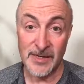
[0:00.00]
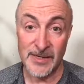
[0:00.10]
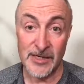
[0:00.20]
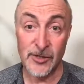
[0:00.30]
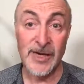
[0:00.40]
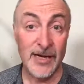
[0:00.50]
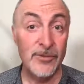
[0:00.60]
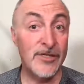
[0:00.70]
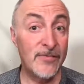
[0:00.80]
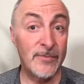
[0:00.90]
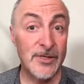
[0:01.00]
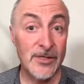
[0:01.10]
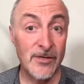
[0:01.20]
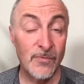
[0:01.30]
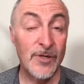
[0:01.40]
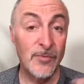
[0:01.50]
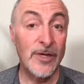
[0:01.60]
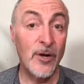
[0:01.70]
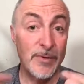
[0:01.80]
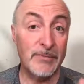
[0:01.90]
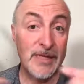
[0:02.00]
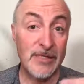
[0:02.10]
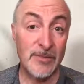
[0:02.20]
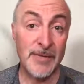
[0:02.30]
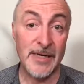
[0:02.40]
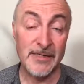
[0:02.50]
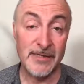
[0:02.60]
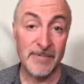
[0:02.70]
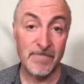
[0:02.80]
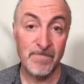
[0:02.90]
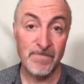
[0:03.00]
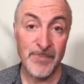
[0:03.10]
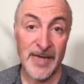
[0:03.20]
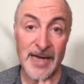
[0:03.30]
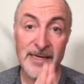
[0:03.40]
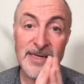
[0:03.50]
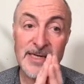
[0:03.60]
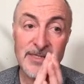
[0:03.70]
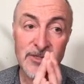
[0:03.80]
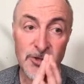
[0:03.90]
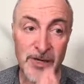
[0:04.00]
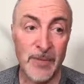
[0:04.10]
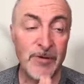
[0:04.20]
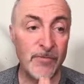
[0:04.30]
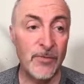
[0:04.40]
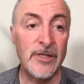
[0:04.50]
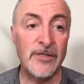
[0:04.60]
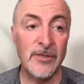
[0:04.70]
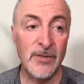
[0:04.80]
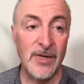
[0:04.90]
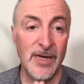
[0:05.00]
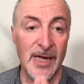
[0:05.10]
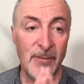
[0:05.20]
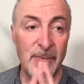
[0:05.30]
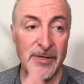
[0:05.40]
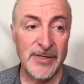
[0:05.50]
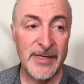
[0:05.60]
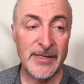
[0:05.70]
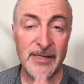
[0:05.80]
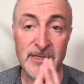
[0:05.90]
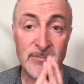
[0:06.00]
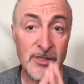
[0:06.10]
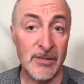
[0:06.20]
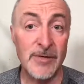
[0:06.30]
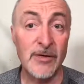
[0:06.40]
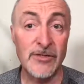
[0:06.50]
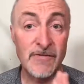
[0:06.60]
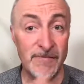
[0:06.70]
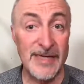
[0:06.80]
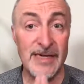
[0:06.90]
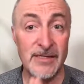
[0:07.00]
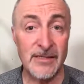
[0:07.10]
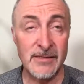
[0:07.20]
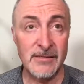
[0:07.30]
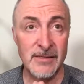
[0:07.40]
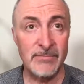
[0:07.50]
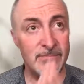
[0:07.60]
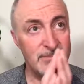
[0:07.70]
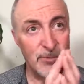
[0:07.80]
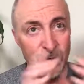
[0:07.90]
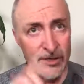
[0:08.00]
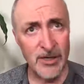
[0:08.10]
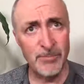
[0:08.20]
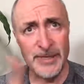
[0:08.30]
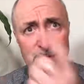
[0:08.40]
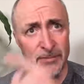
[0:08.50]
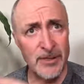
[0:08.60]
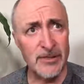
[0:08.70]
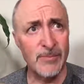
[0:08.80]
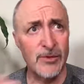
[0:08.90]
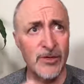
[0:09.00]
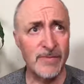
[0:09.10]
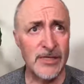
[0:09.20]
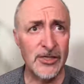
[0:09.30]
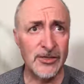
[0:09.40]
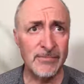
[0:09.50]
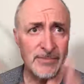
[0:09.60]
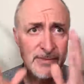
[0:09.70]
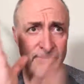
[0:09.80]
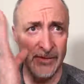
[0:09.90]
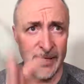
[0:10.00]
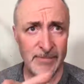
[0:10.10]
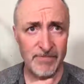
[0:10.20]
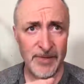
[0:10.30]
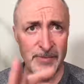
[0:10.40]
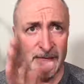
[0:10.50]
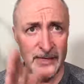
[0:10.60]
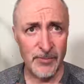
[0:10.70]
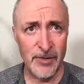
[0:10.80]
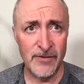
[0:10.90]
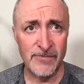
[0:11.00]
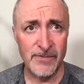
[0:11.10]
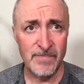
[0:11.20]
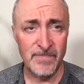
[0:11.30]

Yes, you can receive from yourself when you really open up that space. And it's a trap we fall into when we think that it's up to somebody else to feed us. And I'm already starting to bleed into all tomorrow's conversation. Okay, let me cut that one off.